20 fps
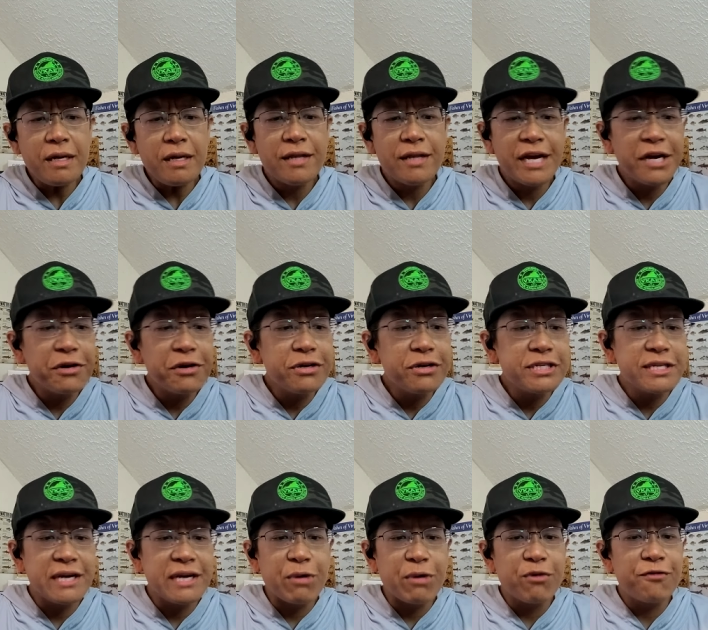the areas
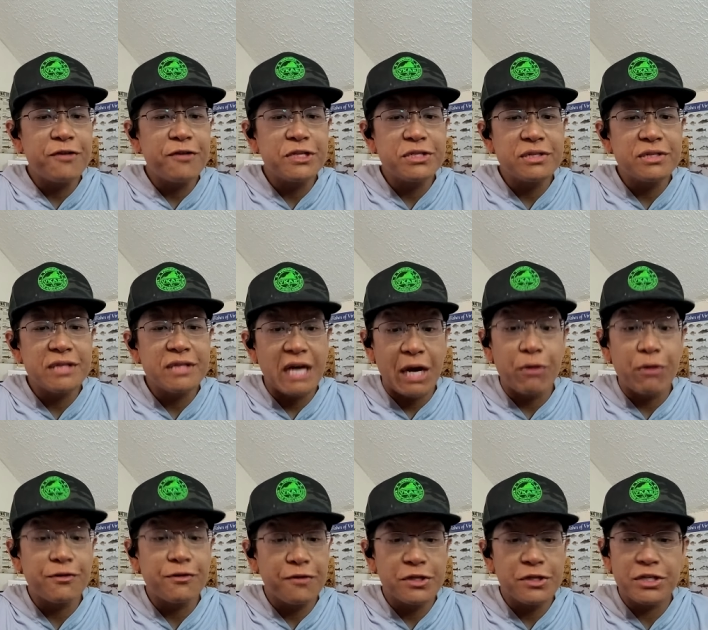that I were fish, I
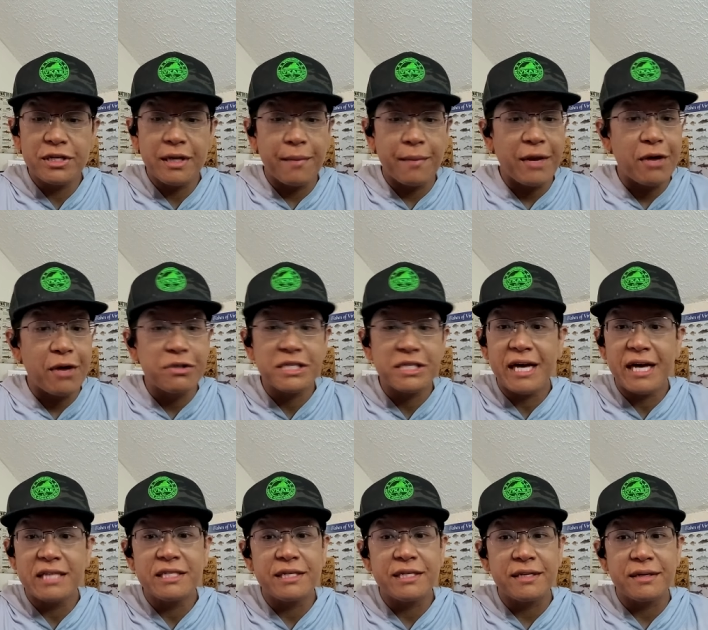was fishing, I mean, I was
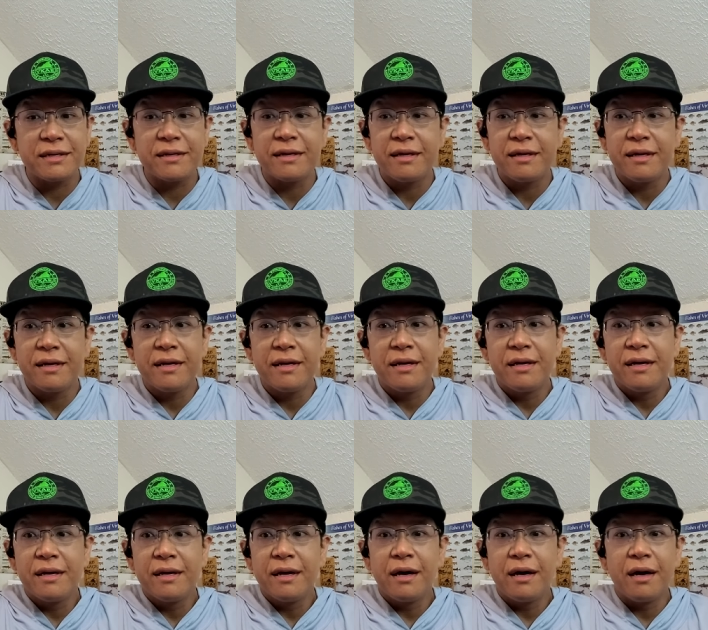catching,
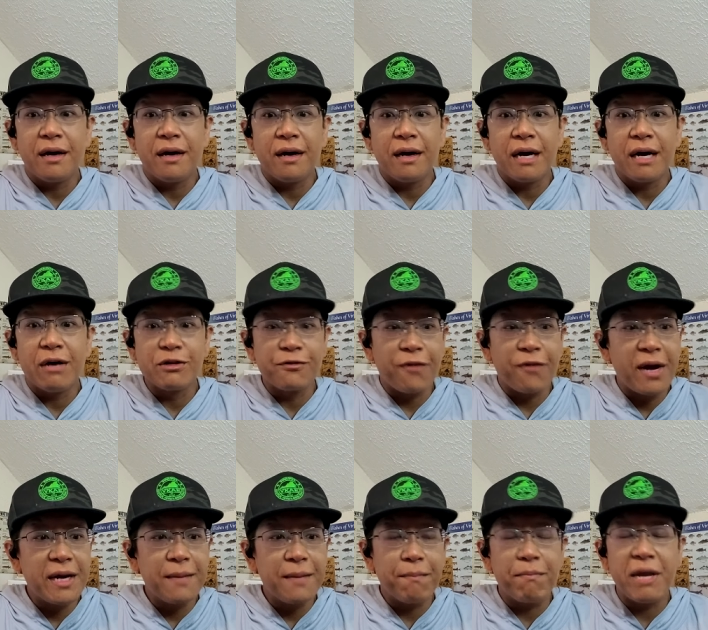uh, I was
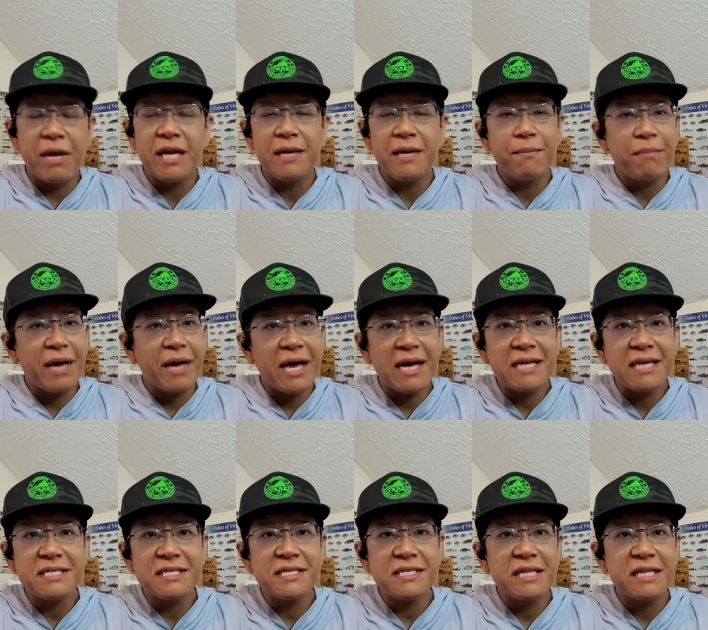finding bedding bass.
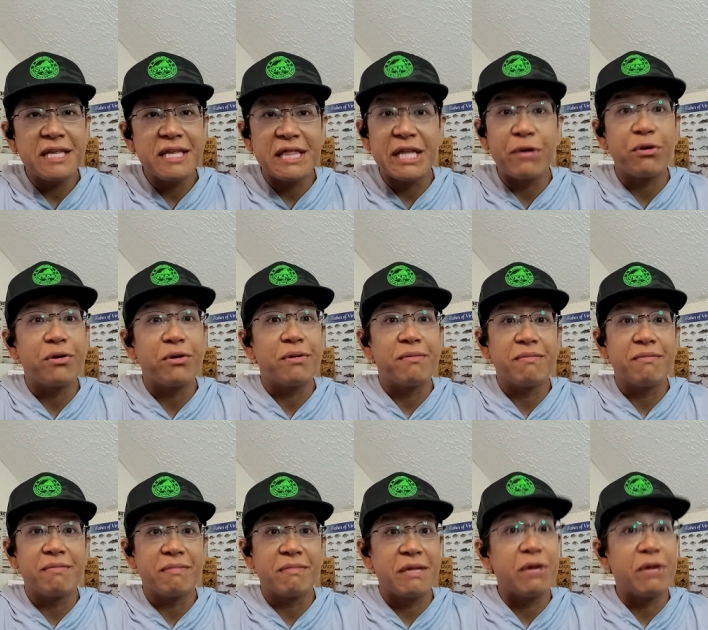They were,
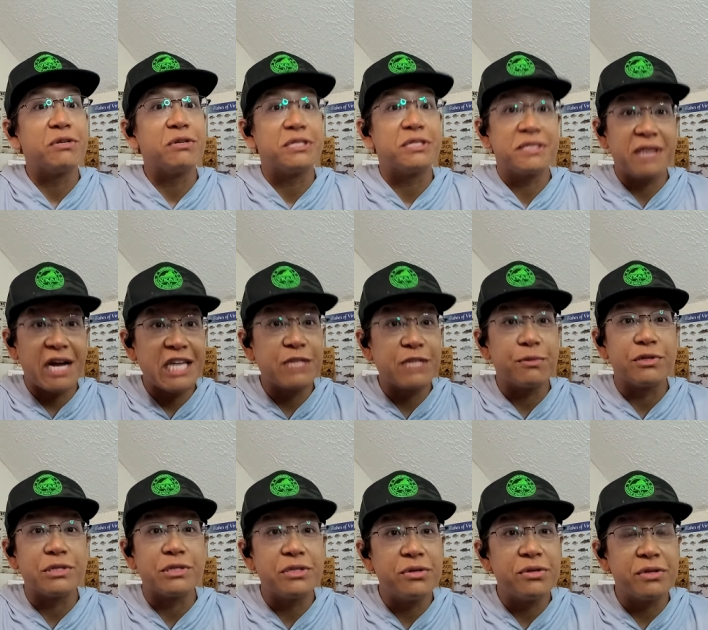they were
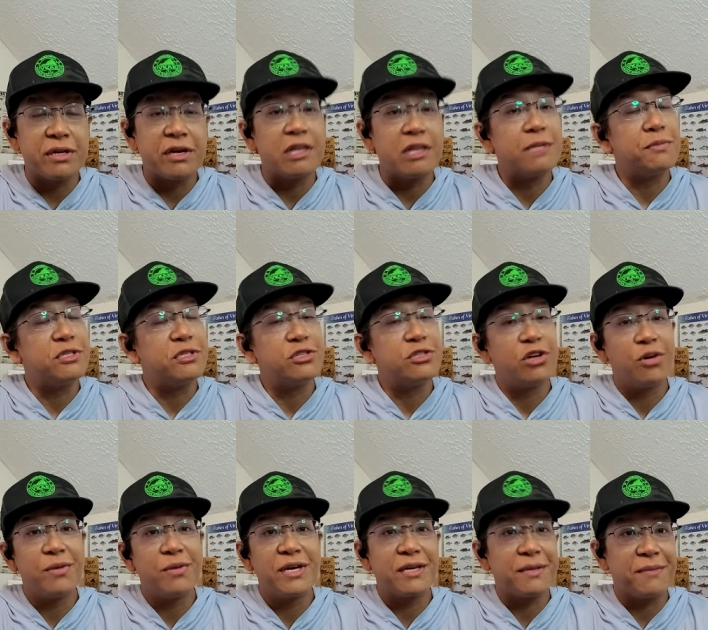sizable too. Like on the
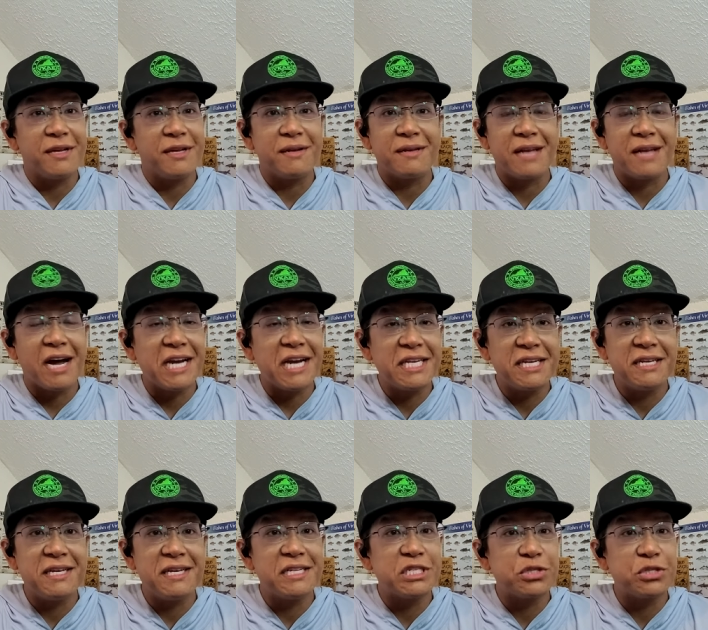Potomac, I mean,
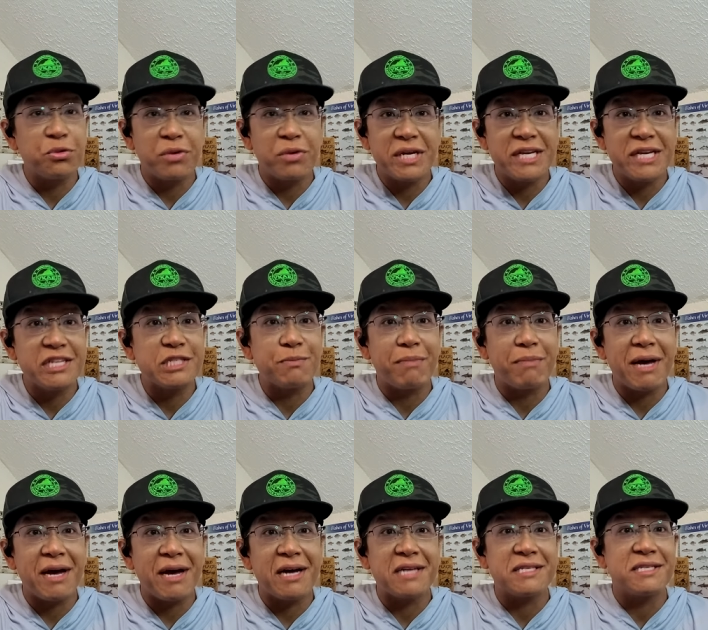nineteen inch, twenty inch
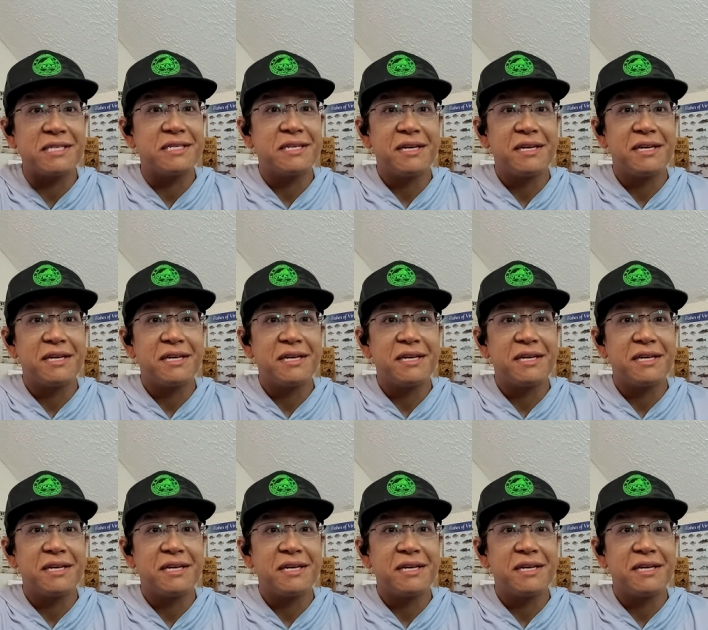bass,